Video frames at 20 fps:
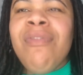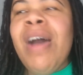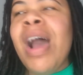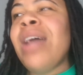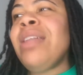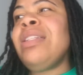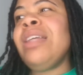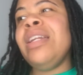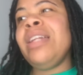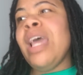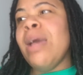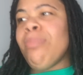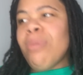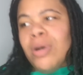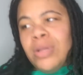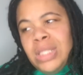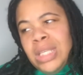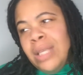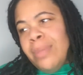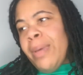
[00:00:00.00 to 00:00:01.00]
I said that
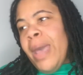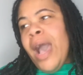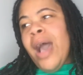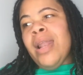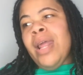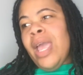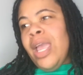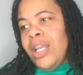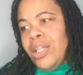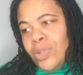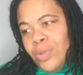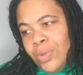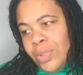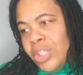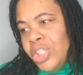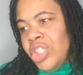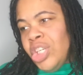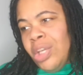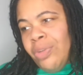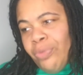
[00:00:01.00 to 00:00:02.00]
protein powder ain't doing
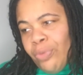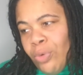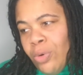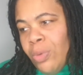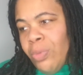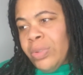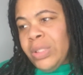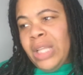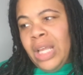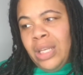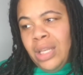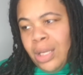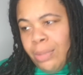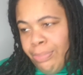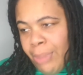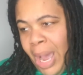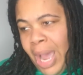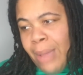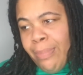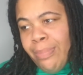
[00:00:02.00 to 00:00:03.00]
shit for him with that little
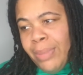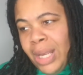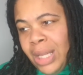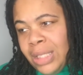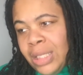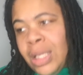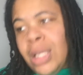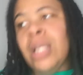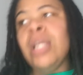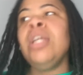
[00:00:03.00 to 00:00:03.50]
pot belly.